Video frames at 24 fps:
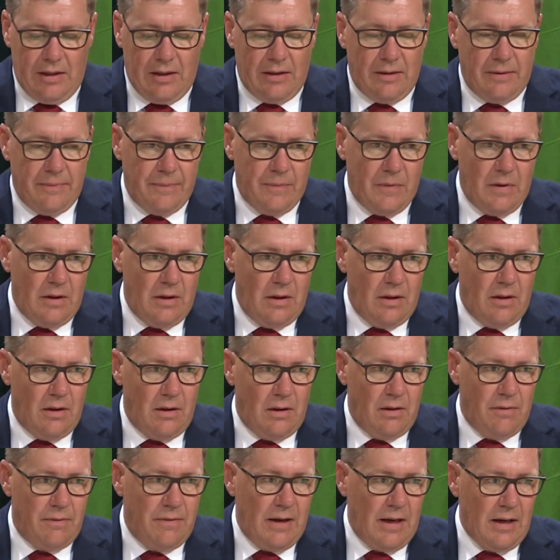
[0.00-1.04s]
And
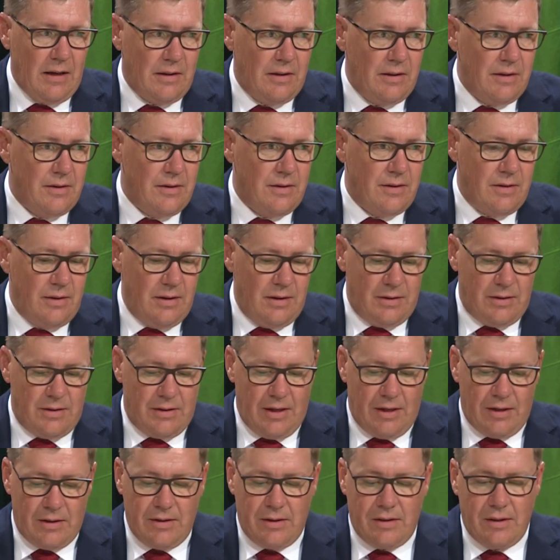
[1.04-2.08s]
the fact is
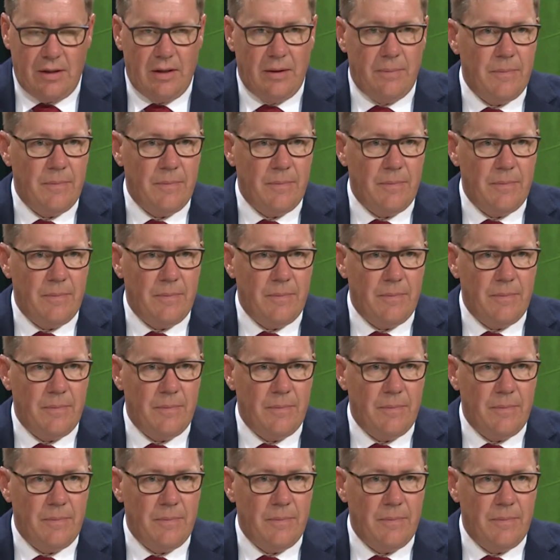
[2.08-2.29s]
this.